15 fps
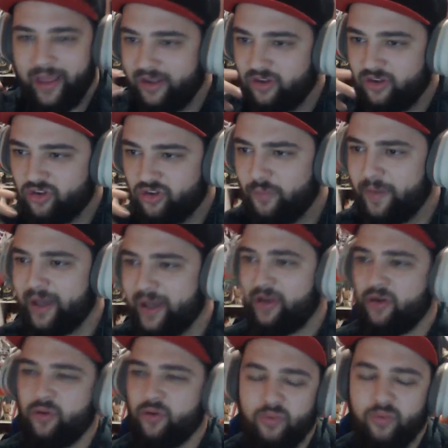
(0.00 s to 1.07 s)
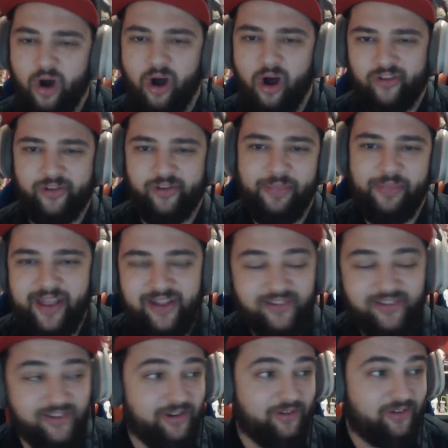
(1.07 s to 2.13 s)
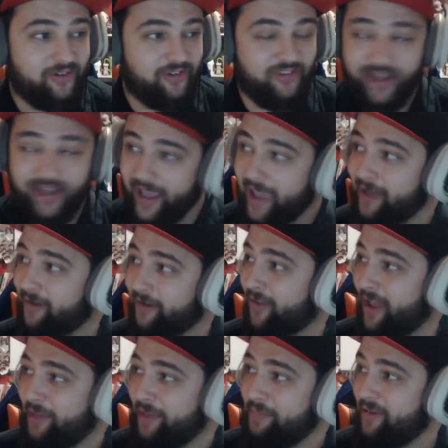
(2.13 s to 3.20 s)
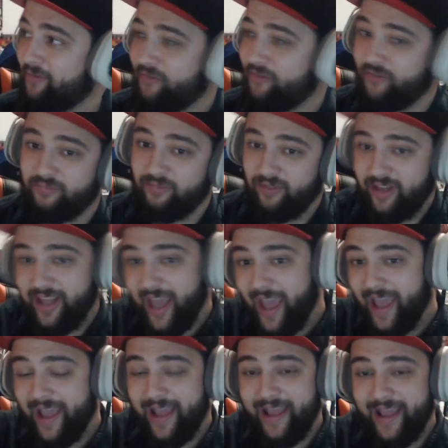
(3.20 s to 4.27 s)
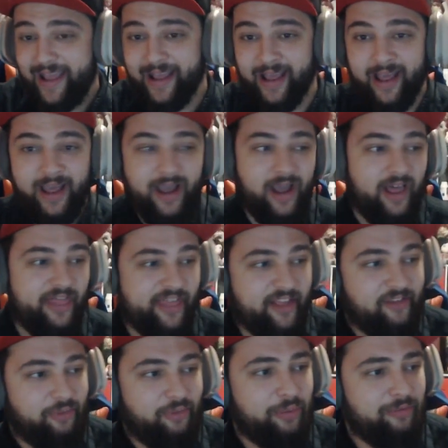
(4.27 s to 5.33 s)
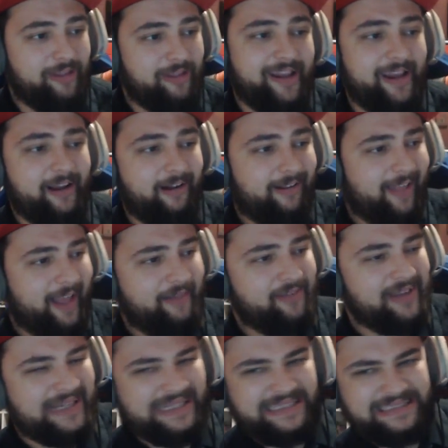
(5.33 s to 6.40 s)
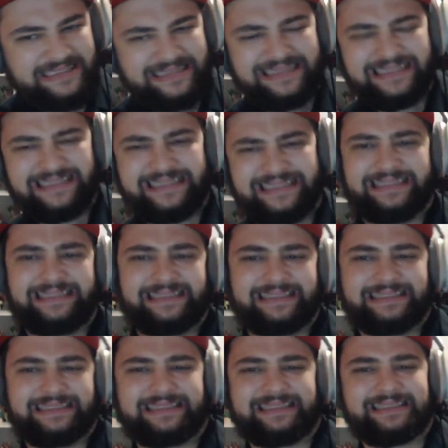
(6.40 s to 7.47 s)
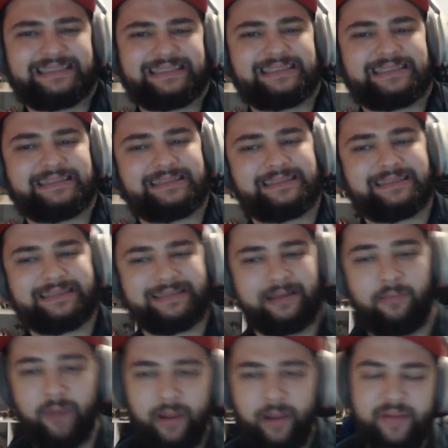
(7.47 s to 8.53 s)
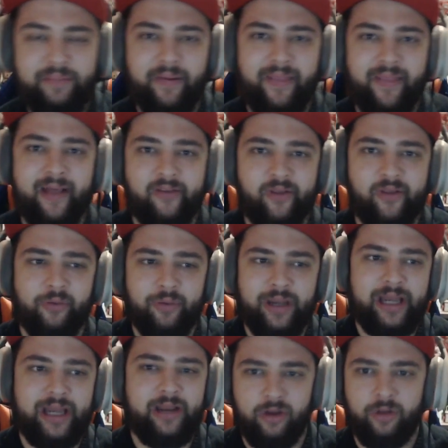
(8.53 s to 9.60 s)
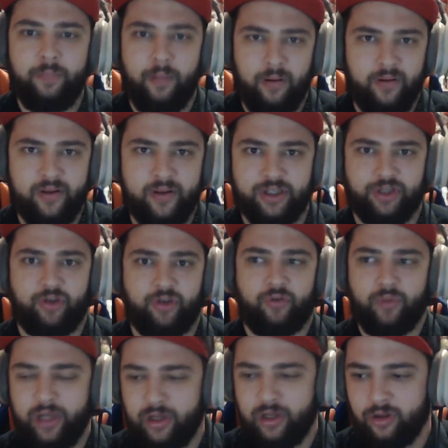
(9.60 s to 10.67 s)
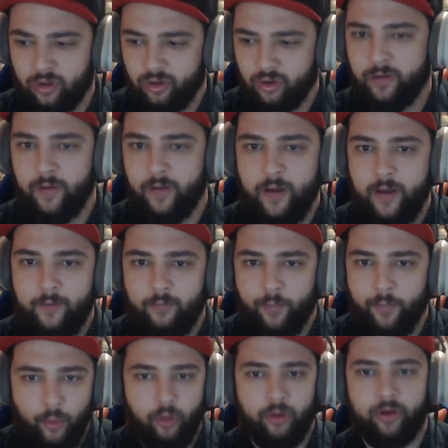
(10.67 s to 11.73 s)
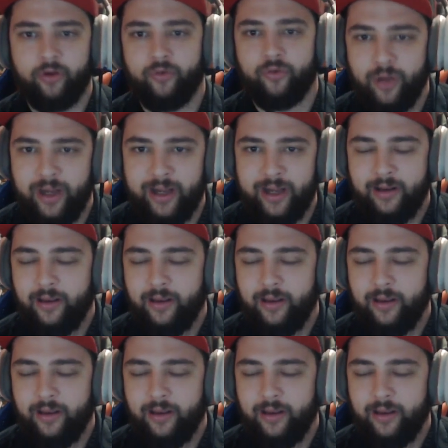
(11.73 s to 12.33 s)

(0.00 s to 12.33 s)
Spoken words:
so many new awesome things, and it's just like entertainment, yay, things we really need in our lives. Ugh. And what I mean by that is like we need good politicians, we need good reporters, we need